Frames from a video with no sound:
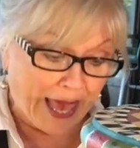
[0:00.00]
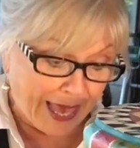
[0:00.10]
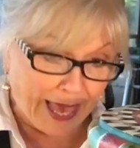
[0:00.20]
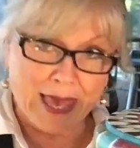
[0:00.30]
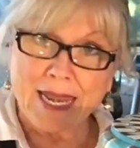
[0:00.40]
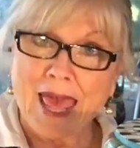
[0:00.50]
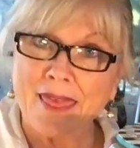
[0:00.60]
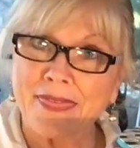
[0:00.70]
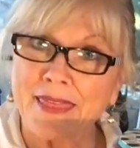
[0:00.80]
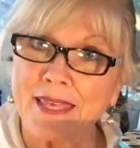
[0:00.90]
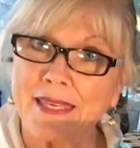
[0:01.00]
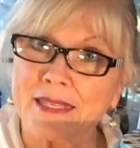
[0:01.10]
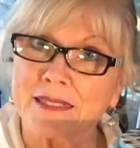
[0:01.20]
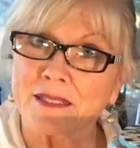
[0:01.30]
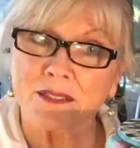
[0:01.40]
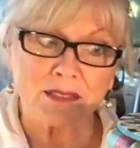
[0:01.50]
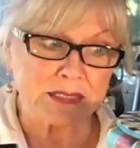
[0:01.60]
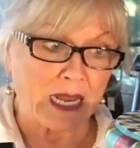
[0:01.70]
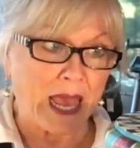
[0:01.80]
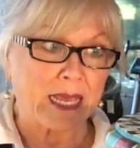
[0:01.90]
and I think it
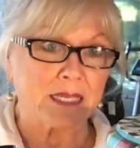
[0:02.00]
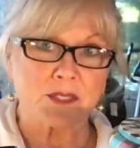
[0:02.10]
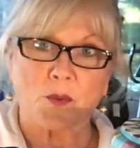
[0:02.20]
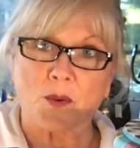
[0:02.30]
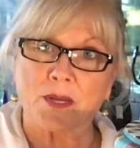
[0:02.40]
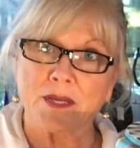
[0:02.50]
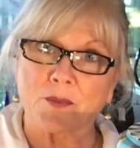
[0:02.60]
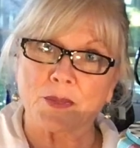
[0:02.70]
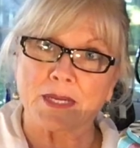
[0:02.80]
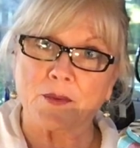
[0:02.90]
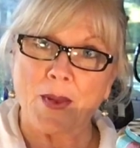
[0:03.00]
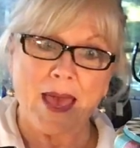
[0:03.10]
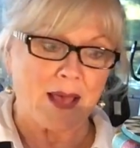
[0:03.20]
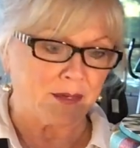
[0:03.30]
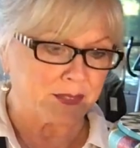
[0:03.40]
looks like it's working really well.